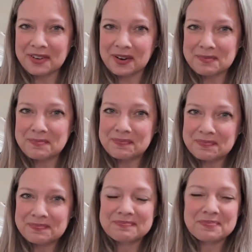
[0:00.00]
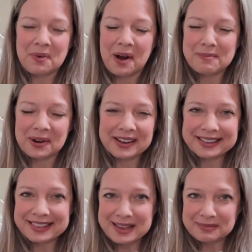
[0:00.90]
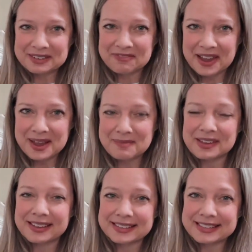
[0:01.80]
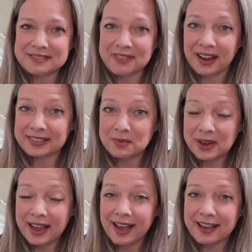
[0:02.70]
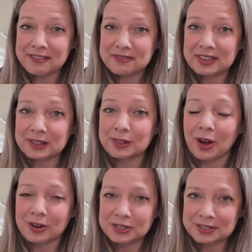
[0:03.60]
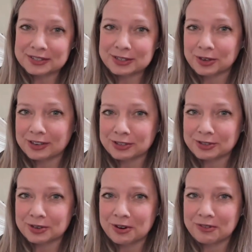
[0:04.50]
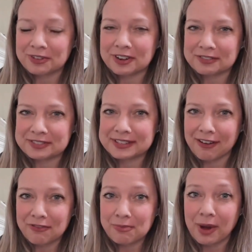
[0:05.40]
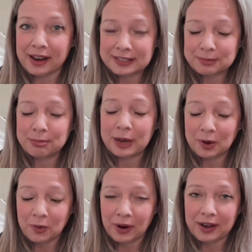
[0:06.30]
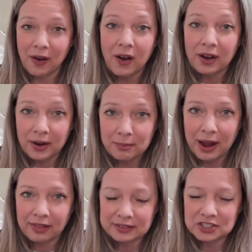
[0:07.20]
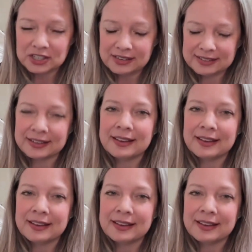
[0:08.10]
of our primary claims to fame is the fact that we have the largest treasure trove of self-mined Bitcoin on our balance sheet.